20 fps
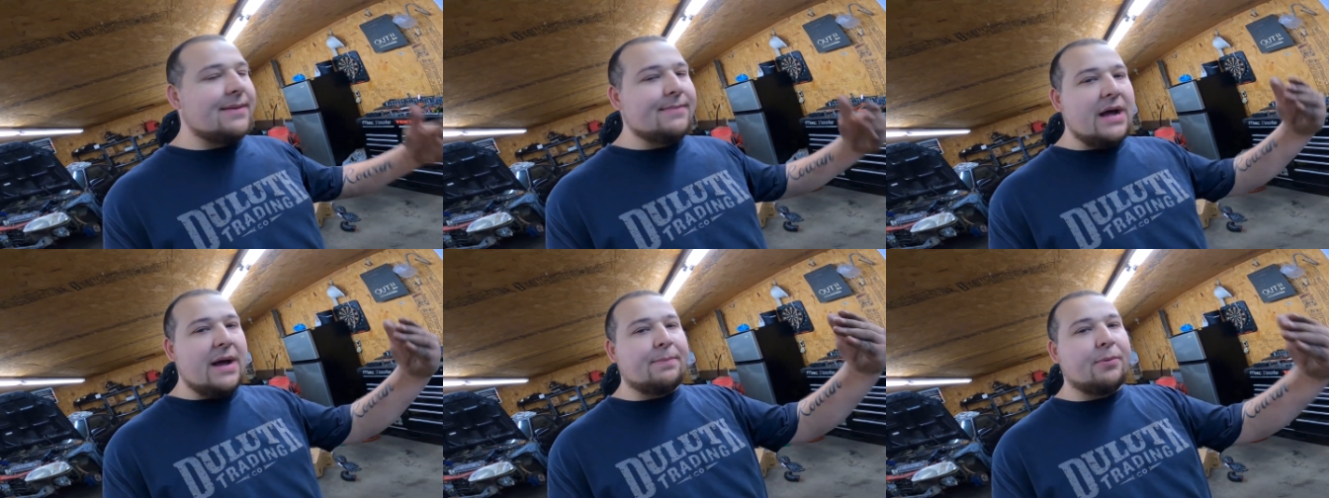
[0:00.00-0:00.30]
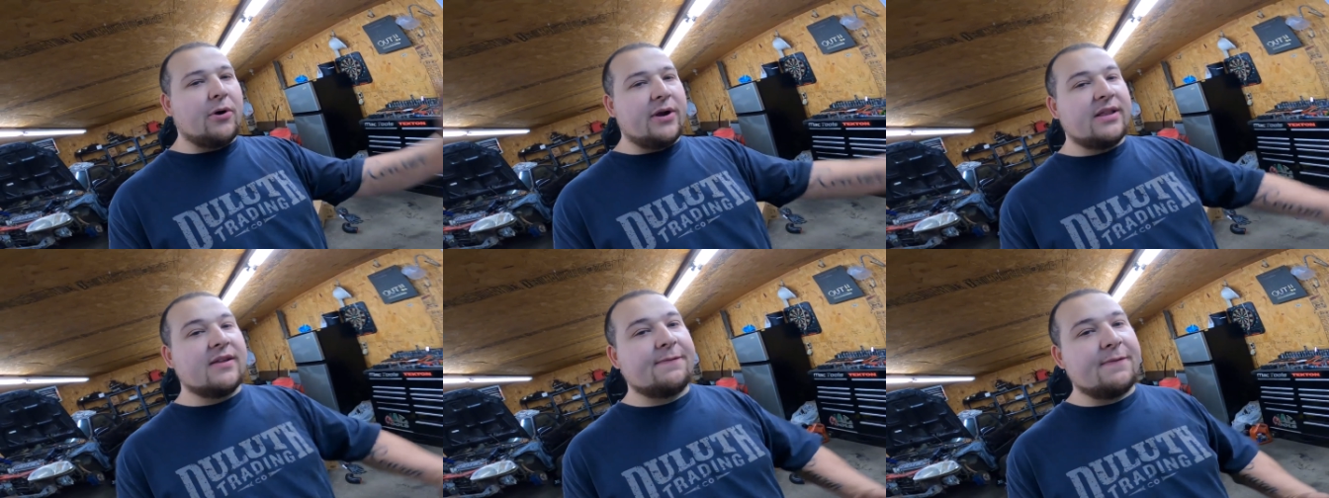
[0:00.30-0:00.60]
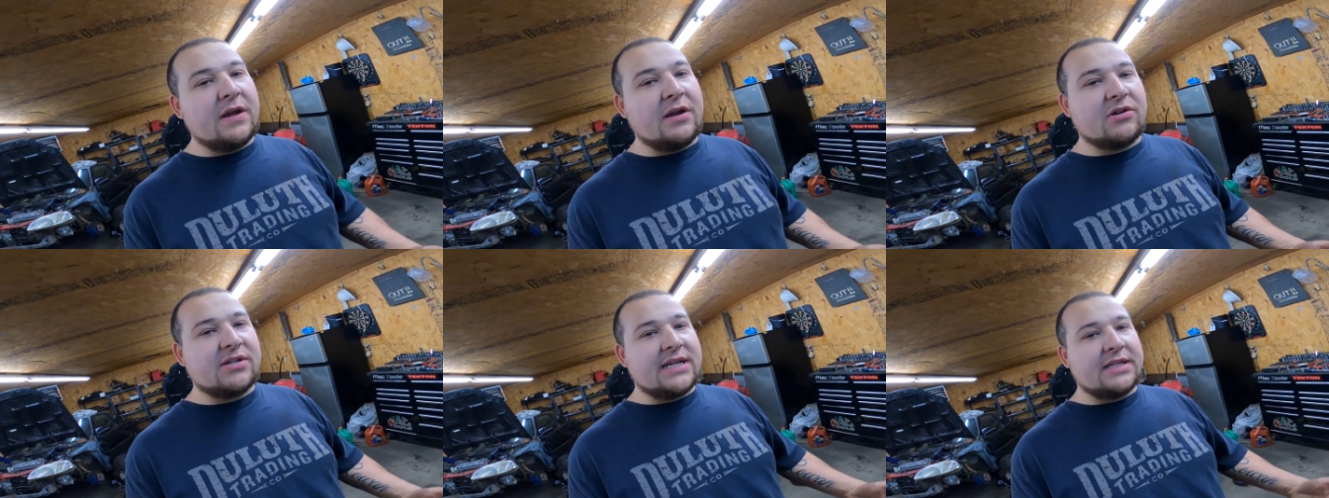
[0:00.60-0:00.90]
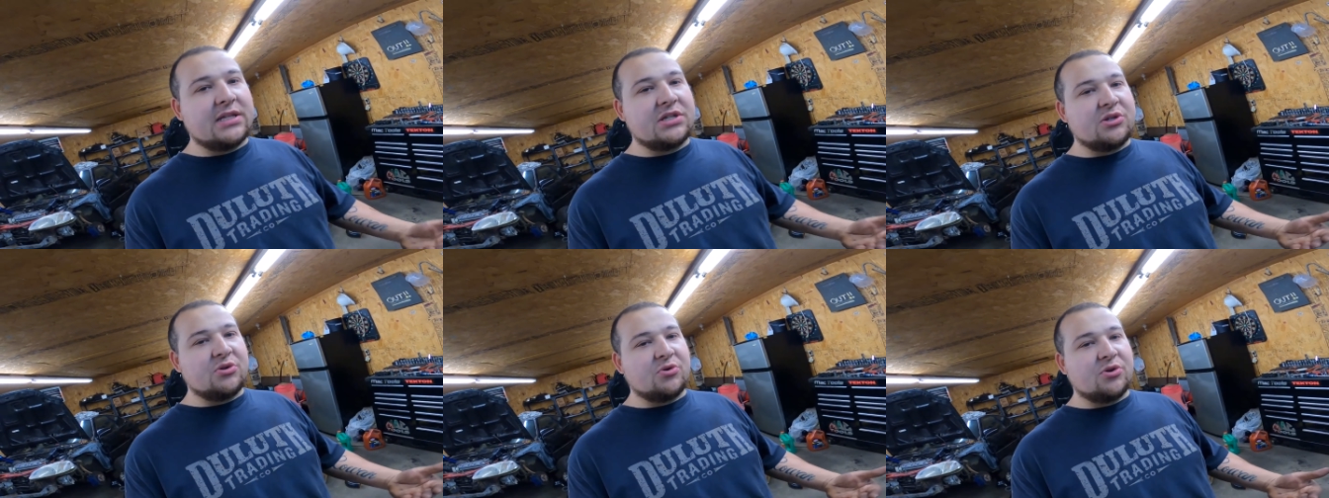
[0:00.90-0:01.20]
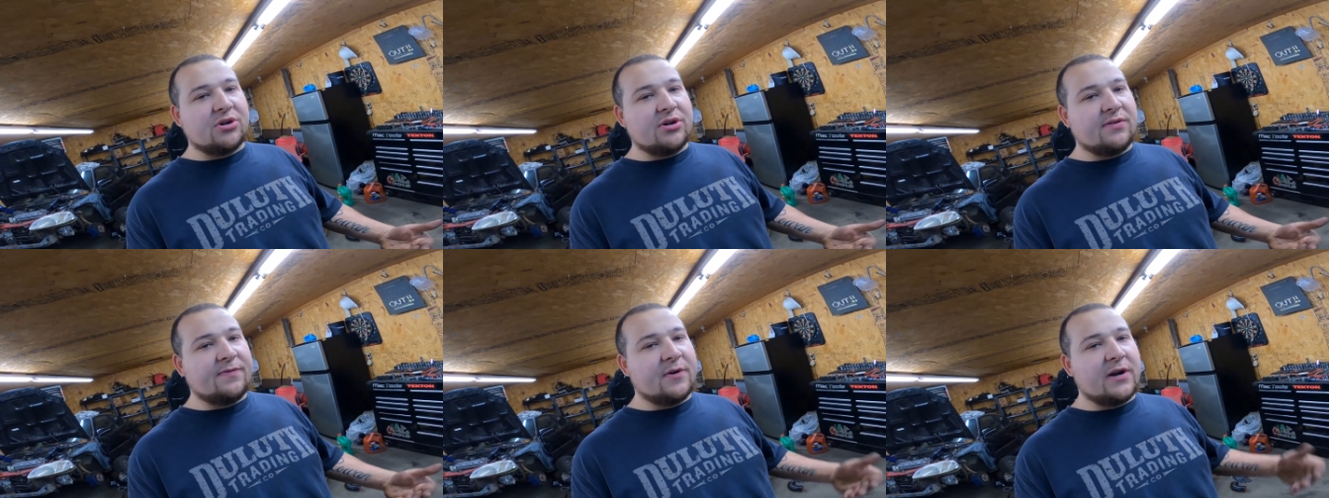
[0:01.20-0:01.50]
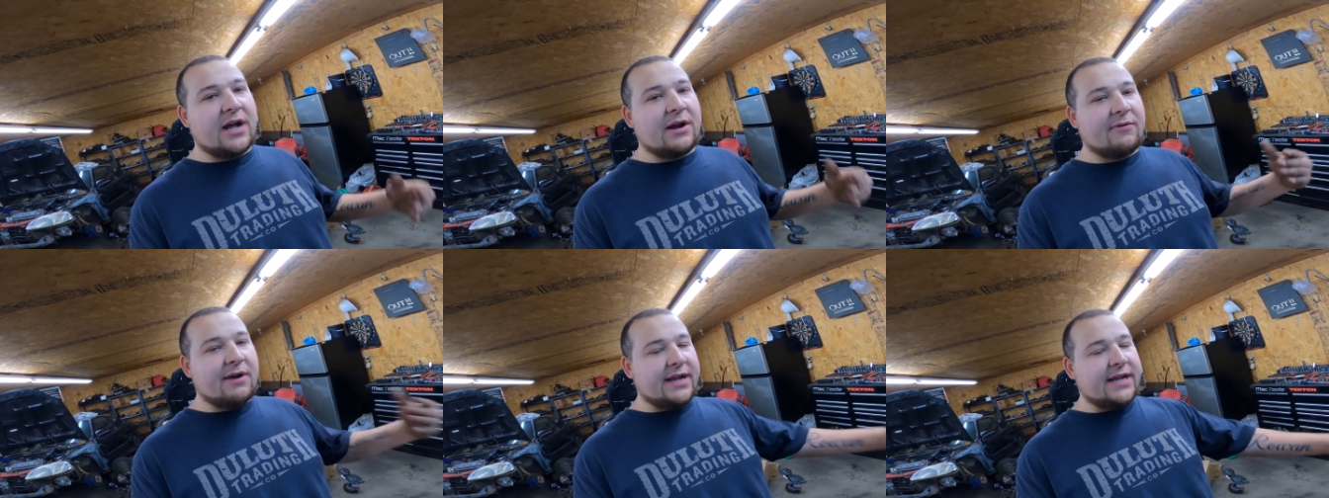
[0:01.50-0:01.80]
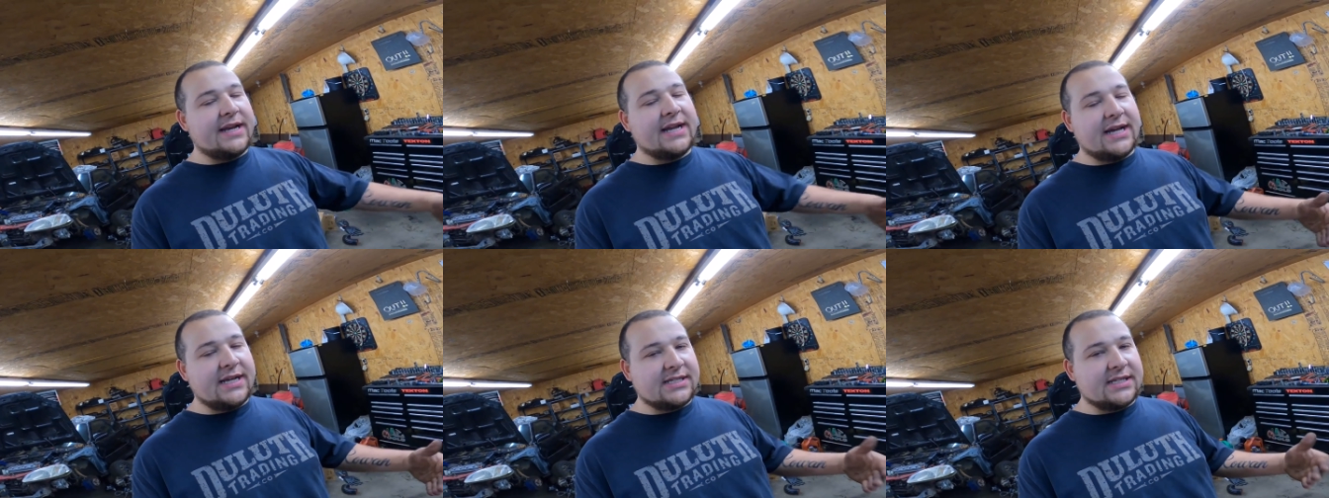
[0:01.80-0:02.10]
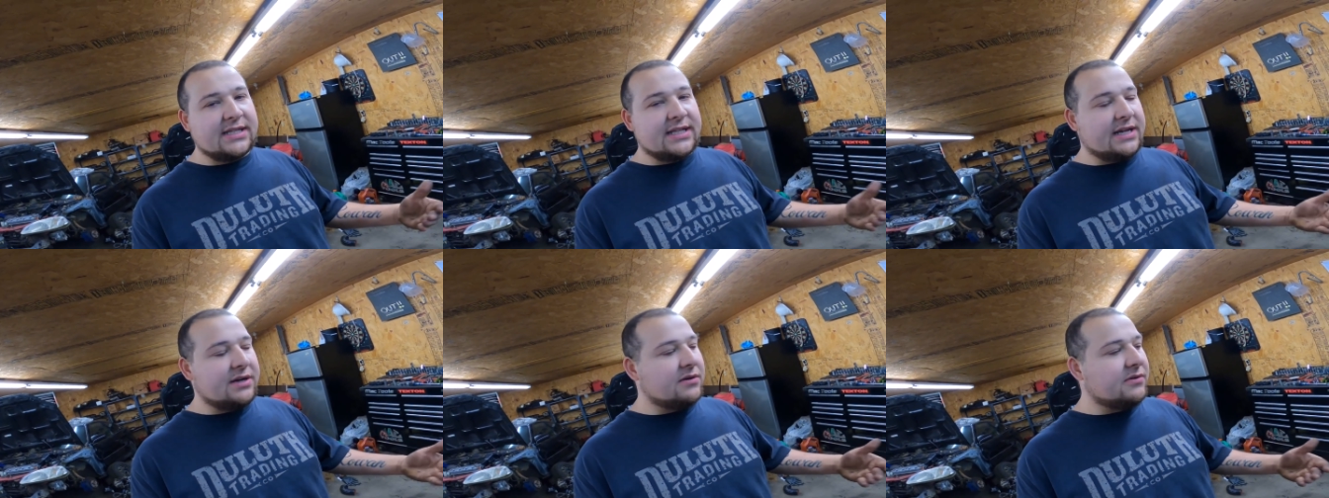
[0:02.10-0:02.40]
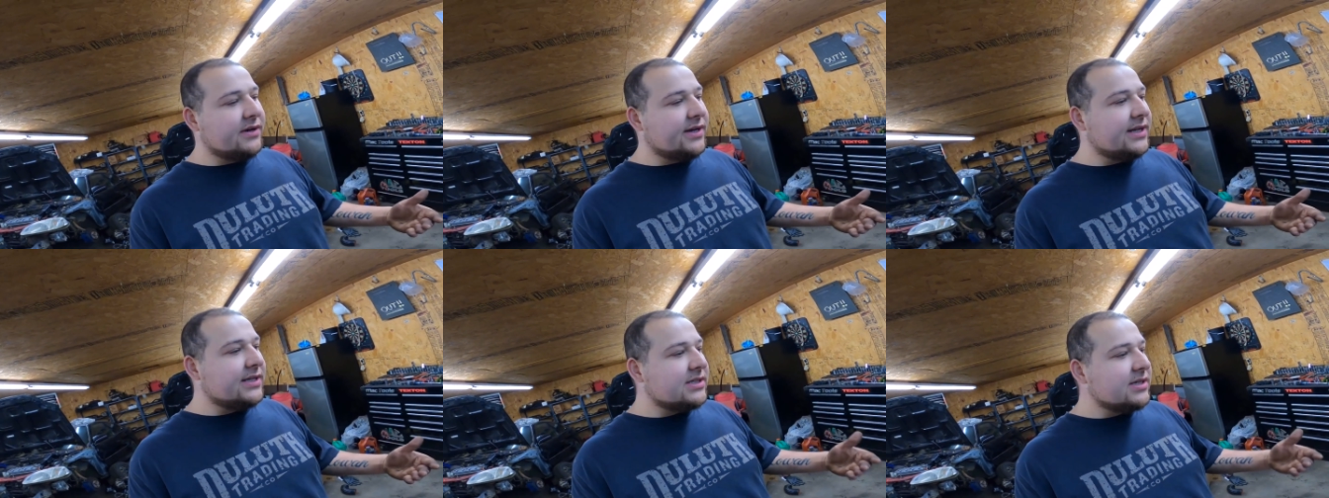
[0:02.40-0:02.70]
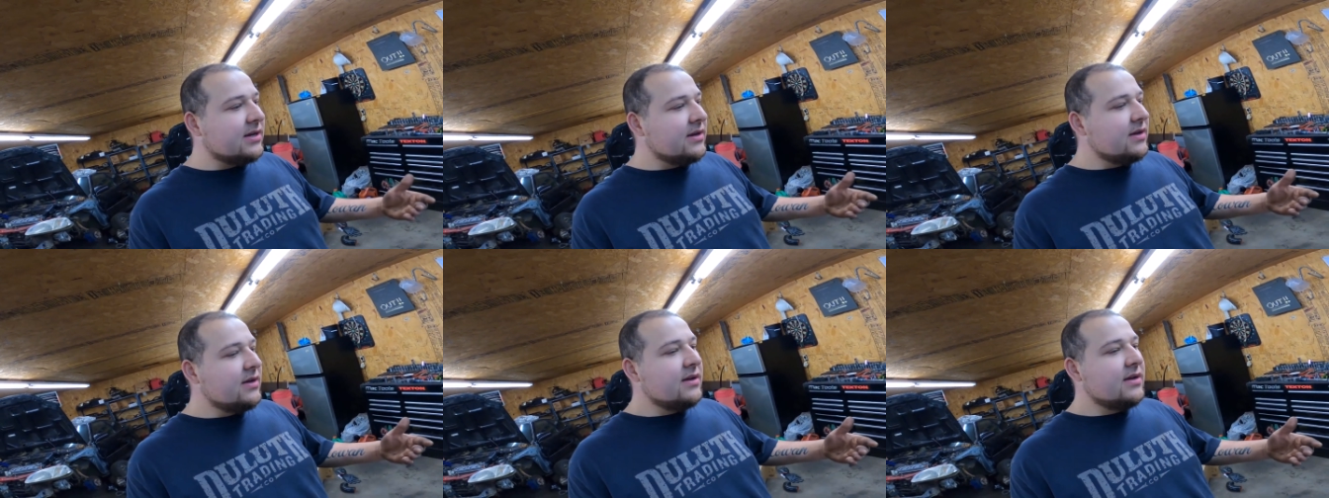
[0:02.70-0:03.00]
I'm not pointing the fingers at the tuner for not recognizing that noise,